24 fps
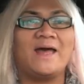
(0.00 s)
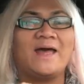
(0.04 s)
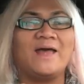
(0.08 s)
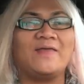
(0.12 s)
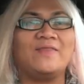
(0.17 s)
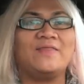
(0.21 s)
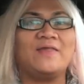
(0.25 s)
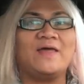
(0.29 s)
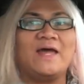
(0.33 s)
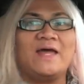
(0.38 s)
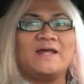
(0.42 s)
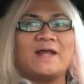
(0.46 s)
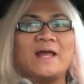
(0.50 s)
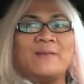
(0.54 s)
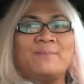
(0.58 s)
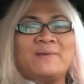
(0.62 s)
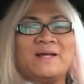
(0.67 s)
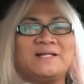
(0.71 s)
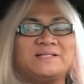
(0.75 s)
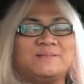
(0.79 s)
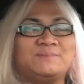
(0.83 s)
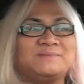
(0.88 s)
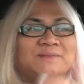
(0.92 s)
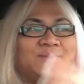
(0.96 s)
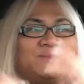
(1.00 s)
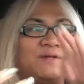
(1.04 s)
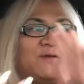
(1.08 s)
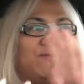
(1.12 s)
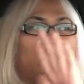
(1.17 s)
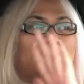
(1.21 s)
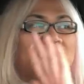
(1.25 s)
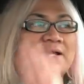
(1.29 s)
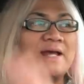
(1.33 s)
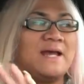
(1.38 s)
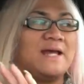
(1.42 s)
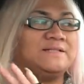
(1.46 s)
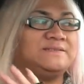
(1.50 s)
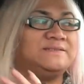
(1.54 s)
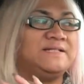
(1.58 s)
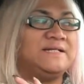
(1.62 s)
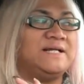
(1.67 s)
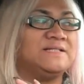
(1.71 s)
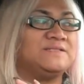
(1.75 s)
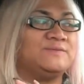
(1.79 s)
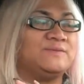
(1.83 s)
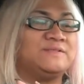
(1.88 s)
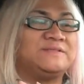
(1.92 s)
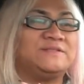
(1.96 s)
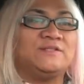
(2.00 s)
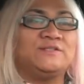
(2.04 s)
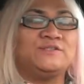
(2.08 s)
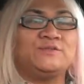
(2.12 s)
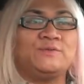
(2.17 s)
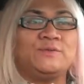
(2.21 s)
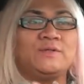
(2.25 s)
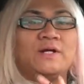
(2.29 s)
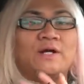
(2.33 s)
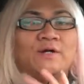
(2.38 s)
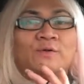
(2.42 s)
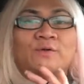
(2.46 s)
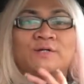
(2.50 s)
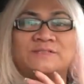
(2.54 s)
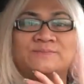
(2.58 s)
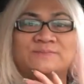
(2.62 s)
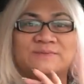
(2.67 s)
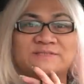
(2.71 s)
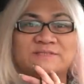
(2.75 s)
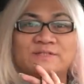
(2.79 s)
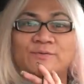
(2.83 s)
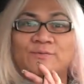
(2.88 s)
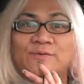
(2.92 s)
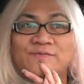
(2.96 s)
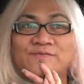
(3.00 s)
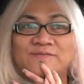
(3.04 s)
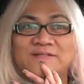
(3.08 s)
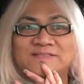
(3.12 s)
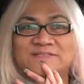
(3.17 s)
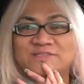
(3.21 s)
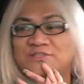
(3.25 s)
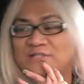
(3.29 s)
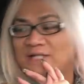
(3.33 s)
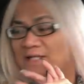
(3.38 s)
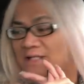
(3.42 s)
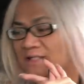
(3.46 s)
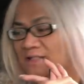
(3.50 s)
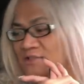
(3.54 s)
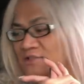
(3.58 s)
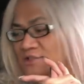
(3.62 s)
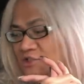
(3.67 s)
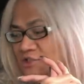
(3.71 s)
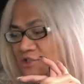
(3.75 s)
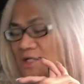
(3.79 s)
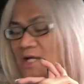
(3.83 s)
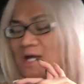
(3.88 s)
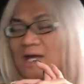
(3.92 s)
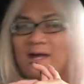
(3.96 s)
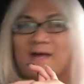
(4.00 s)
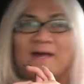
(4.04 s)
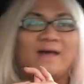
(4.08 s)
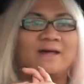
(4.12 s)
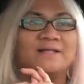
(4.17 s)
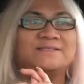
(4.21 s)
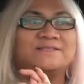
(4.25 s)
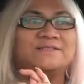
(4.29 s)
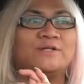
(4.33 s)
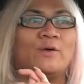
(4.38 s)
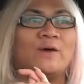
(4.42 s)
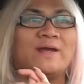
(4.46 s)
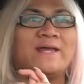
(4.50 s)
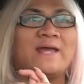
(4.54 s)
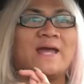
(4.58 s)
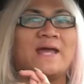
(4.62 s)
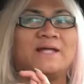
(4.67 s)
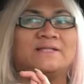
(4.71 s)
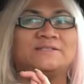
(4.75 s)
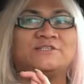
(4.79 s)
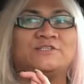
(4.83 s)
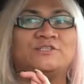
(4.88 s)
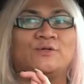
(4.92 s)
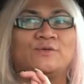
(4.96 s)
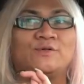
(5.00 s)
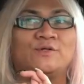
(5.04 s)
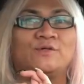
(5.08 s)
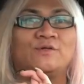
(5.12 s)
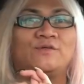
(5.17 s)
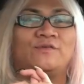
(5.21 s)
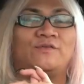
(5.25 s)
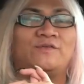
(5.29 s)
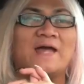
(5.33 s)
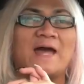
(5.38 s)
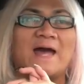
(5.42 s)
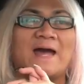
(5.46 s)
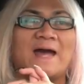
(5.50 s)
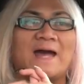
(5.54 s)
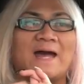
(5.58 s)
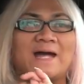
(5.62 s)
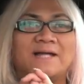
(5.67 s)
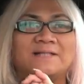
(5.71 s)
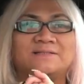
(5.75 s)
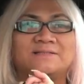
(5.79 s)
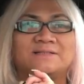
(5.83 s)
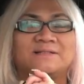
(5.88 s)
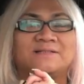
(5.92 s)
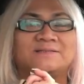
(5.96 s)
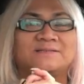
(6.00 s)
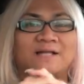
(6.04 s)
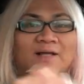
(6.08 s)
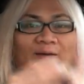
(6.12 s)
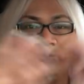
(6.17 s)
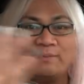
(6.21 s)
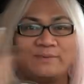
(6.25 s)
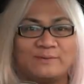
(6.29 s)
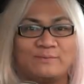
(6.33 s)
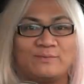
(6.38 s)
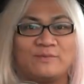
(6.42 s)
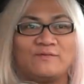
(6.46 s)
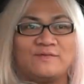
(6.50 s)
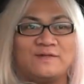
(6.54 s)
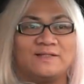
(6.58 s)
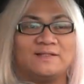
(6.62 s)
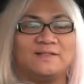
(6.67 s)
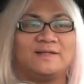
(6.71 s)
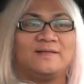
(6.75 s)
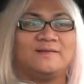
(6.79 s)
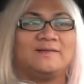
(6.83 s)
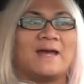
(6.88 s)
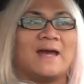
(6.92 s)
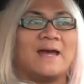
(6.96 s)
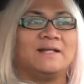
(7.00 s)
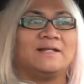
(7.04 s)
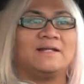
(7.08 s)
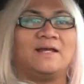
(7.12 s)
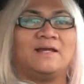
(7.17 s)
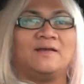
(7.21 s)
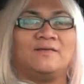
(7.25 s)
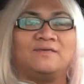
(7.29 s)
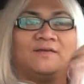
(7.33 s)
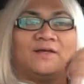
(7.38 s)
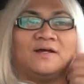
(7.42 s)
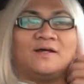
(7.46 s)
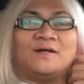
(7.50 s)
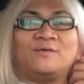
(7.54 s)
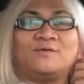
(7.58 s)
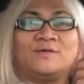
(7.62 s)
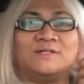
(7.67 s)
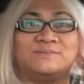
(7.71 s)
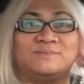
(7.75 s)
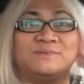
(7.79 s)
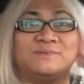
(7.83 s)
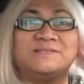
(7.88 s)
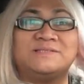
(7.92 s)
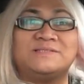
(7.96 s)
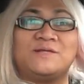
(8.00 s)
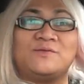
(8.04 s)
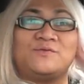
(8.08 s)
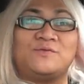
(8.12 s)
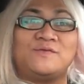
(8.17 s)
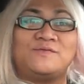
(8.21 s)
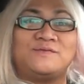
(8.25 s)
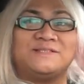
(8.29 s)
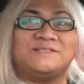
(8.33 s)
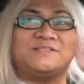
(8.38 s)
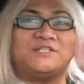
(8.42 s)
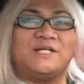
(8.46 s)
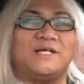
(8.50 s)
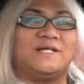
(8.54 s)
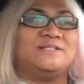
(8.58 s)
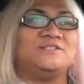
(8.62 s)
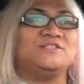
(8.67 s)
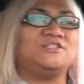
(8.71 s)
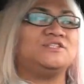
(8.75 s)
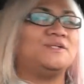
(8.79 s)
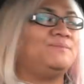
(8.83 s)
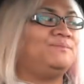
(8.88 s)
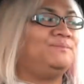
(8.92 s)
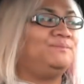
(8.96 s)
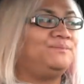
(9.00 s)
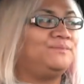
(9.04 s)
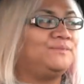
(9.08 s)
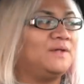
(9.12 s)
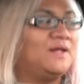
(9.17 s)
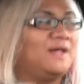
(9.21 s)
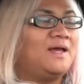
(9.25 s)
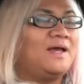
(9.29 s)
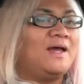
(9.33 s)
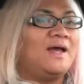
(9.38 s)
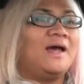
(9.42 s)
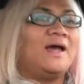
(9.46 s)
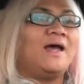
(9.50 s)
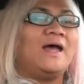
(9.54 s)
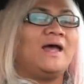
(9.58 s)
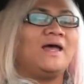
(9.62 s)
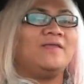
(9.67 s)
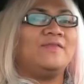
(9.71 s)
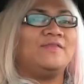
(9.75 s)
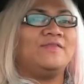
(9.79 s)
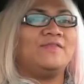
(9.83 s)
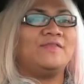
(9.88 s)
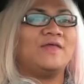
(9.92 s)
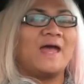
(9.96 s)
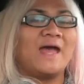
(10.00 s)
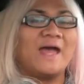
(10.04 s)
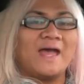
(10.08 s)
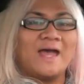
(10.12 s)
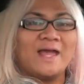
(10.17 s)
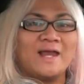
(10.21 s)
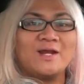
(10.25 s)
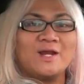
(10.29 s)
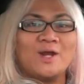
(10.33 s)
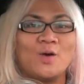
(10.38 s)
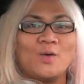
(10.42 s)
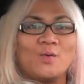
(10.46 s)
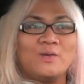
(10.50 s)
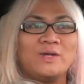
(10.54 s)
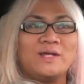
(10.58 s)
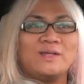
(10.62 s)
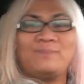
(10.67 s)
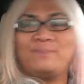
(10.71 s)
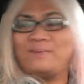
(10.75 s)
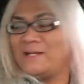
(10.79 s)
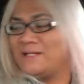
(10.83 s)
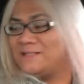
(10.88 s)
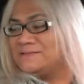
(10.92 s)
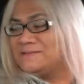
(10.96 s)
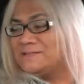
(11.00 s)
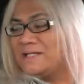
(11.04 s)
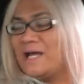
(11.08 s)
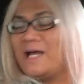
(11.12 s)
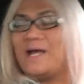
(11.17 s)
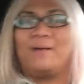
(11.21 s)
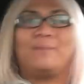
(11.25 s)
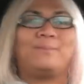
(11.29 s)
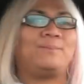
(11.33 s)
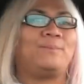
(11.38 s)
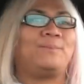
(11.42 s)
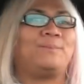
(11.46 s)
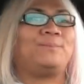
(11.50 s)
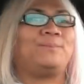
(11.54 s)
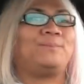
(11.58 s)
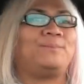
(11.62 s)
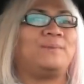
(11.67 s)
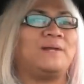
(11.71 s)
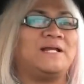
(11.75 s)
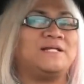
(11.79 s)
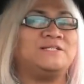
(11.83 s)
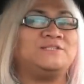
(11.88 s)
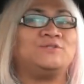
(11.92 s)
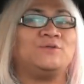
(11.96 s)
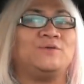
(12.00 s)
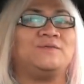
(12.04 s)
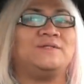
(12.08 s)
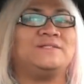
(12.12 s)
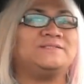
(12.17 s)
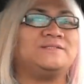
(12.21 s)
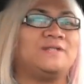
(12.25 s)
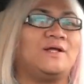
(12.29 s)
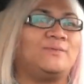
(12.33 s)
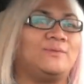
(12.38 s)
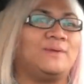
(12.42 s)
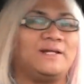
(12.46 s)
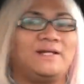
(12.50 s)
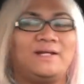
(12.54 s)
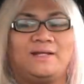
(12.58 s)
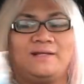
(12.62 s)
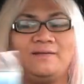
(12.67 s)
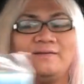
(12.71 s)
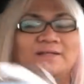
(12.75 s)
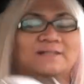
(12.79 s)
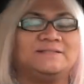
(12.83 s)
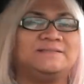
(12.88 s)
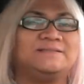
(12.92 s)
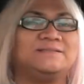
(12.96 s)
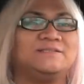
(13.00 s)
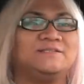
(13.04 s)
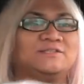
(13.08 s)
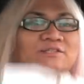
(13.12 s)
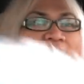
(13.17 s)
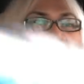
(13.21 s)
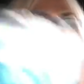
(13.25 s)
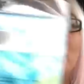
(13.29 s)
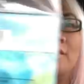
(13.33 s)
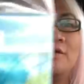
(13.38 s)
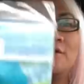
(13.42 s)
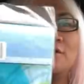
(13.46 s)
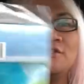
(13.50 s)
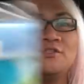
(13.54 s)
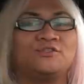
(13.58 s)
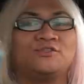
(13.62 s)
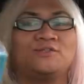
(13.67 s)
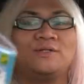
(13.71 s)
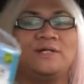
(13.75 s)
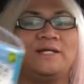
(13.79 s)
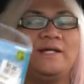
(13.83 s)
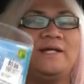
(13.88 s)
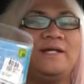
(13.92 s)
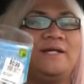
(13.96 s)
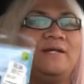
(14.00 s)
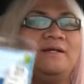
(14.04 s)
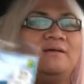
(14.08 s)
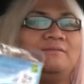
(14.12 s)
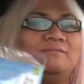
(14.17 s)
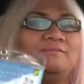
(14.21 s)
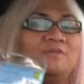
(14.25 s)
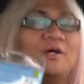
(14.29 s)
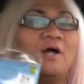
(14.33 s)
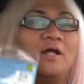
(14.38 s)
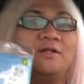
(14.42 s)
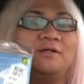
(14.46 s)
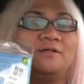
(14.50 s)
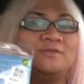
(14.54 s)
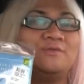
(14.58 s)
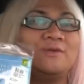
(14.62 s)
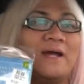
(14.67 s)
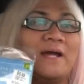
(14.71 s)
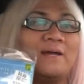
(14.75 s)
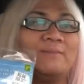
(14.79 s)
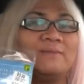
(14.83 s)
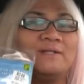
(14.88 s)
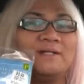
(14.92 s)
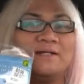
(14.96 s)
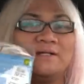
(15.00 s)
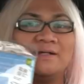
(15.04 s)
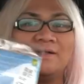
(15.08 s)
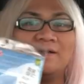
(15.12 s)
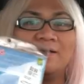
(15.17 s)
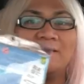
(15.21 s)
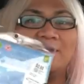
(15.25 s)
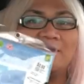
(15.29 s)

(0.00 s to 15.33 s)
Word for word: And then I picked up something for Nancy because we're still doing our Christmas thrift exchange. So I can't show you that because I'll be revealing that in the Christmas thrift exchange. And then we picked up, and I showed this already, this Dollar Tree, Dollar Drama,